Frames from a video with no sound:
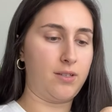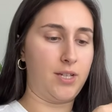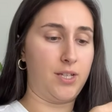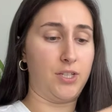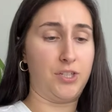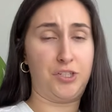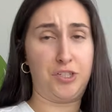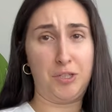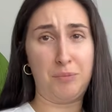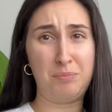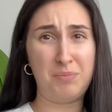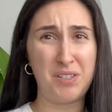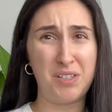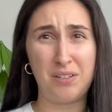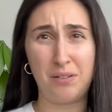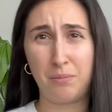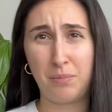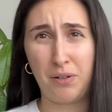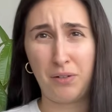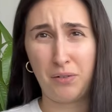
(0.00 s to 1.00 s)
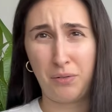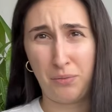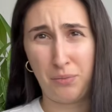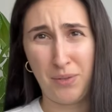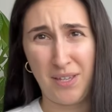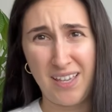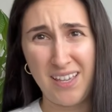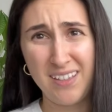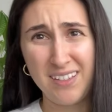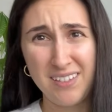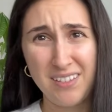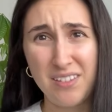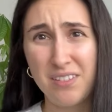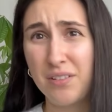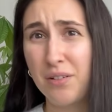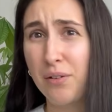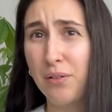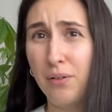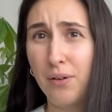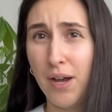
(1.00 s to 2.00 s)
It shipped in about a week,
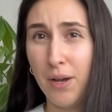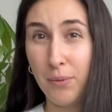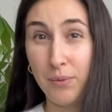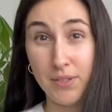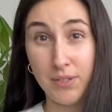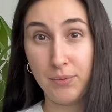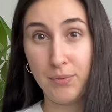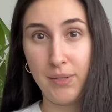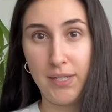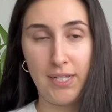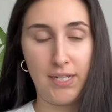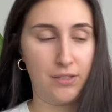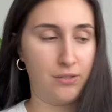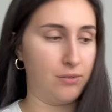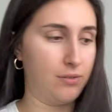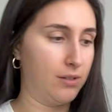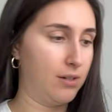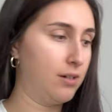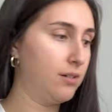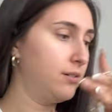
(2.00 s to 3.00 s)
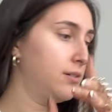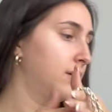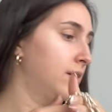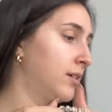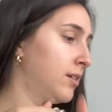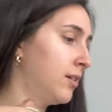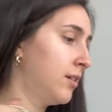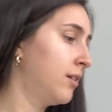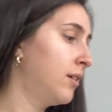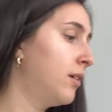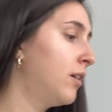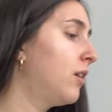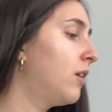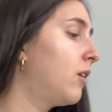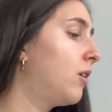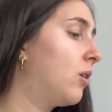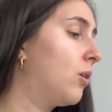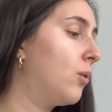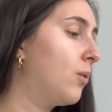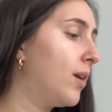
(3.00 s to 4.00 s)
so I wasn't waiting too long.
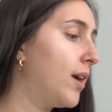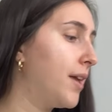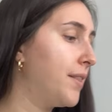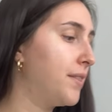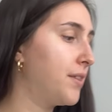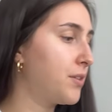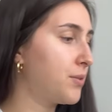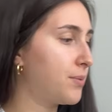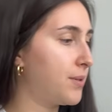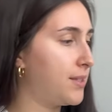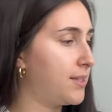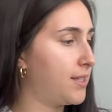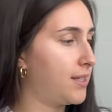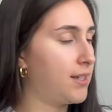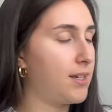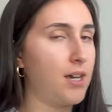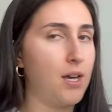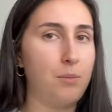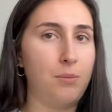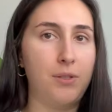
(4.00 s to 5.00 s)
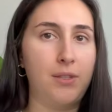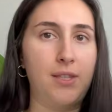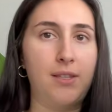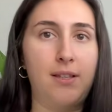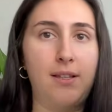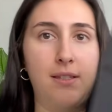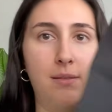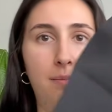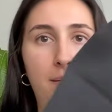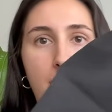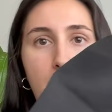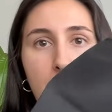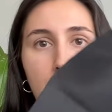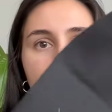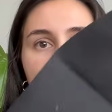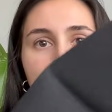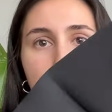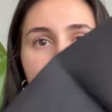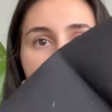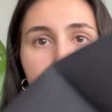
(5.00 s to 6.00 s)
Oh, and this one did come with the dust bag,
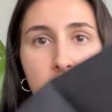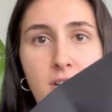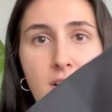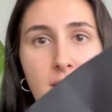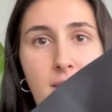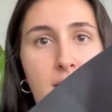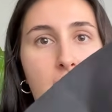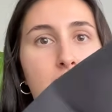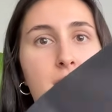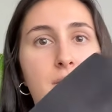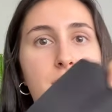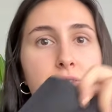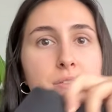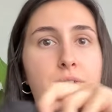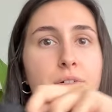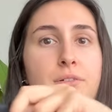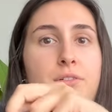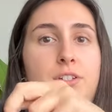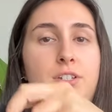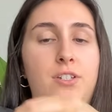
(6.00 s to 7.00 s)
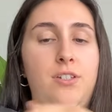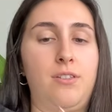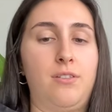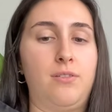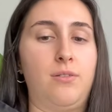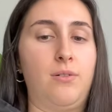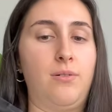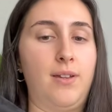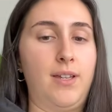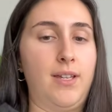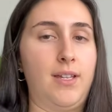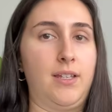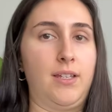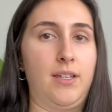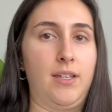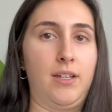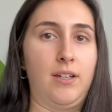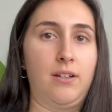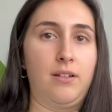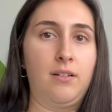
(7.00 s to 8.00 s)
so I appreciate that. So she's going in
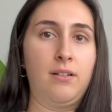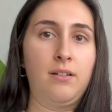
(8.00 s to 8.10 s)
here.